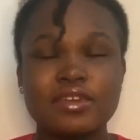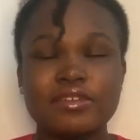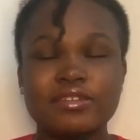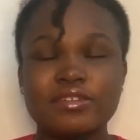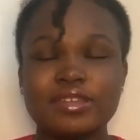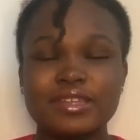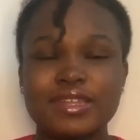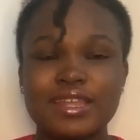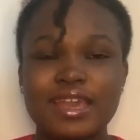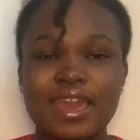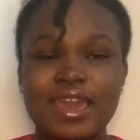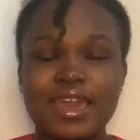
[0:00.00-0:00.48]

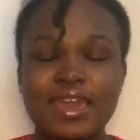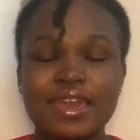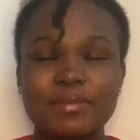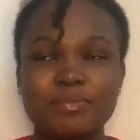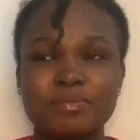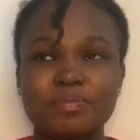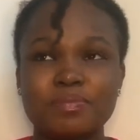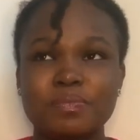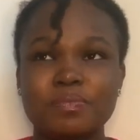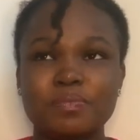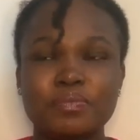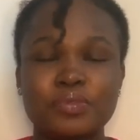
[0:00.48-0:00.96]

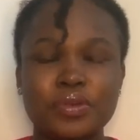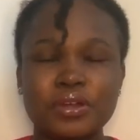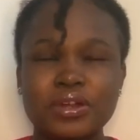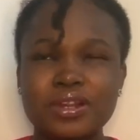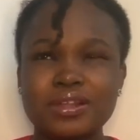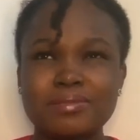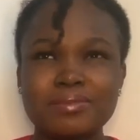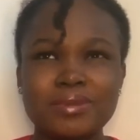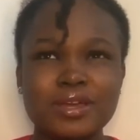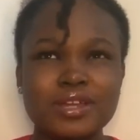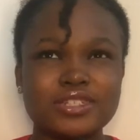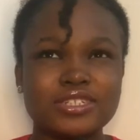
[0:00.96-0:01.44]
They
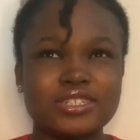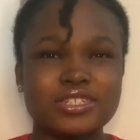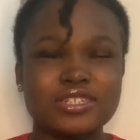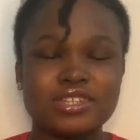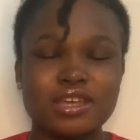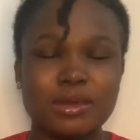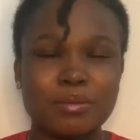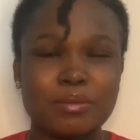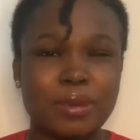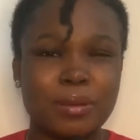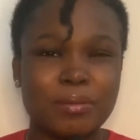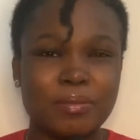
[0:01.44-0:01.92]
pretty much
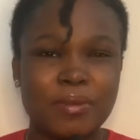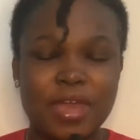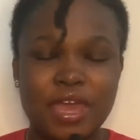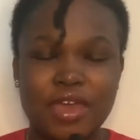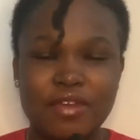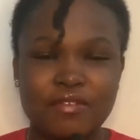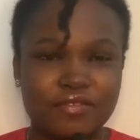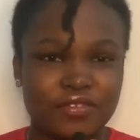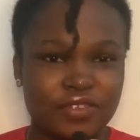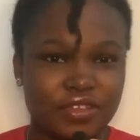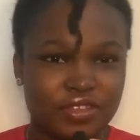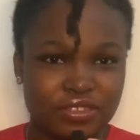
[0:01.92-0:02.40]
sum up
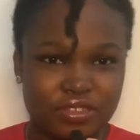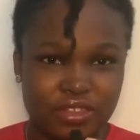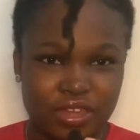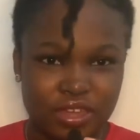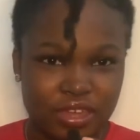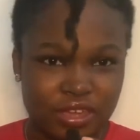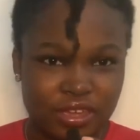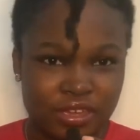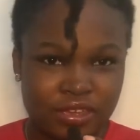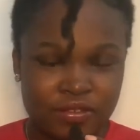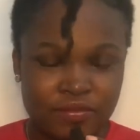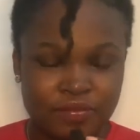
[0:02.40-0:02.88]

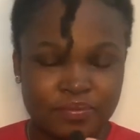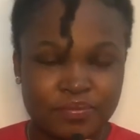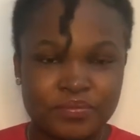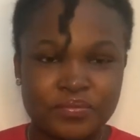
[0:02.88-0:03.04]
everything,